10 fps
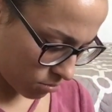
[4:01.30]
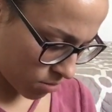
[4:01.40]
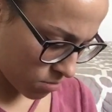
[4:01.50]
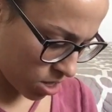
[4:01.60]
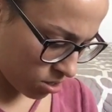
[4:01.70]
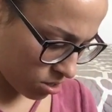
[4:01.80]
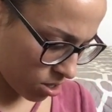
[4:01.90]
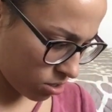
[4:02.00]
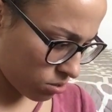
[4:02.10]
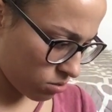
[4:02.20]
I'm guessing
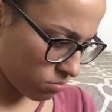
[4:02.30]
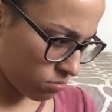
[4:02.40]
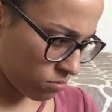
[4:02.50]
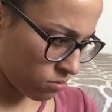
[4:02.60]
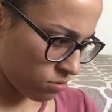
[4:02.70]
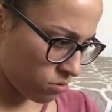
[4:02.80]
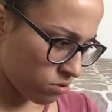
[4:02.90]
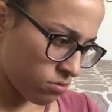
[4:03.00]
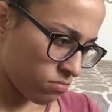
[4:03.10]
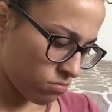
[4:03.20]
that's
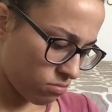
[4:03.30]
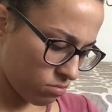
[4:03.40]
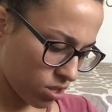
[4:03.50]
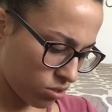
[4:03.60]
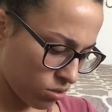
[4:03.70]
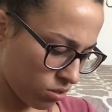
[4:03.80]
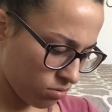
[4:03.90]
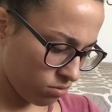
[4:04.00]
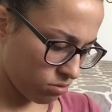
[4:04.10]
all.